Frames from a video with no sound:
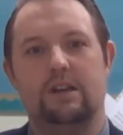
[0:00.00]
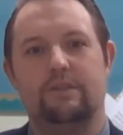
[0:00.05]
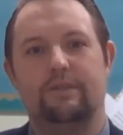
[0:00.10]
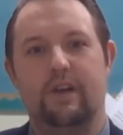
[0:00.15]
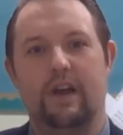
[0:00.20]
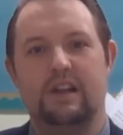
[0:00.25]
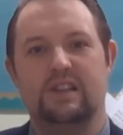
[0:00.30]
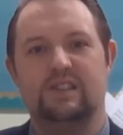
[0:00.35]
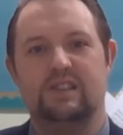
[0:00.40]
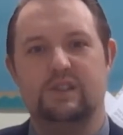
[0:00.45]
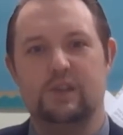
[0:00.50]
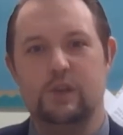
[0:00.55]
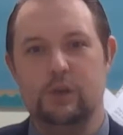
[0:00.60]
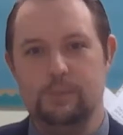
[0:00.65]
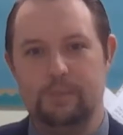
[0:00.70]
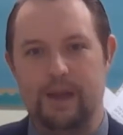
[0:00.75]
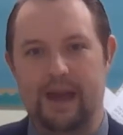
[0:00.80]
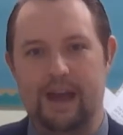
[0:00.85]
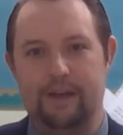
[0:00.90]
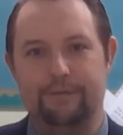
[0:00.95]
for her
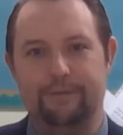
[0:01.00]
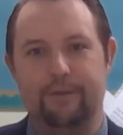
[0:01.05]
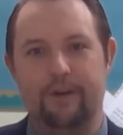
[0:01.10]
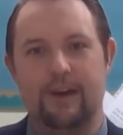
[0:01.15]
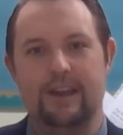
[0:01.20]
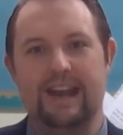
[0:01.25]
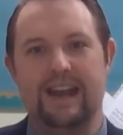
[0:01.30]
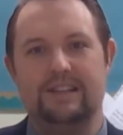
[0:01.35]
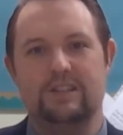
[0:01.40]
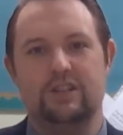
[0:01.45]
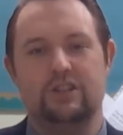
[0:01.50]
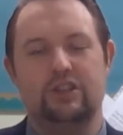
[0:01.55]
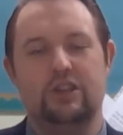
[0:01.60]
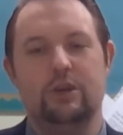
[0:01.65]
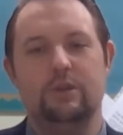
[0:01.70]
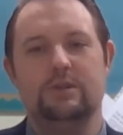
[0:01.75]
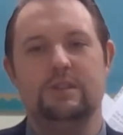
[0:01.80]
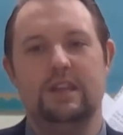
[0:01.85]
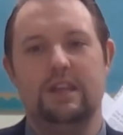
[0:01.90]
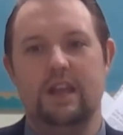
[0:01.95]
super effort and
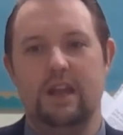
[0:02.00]
attitude to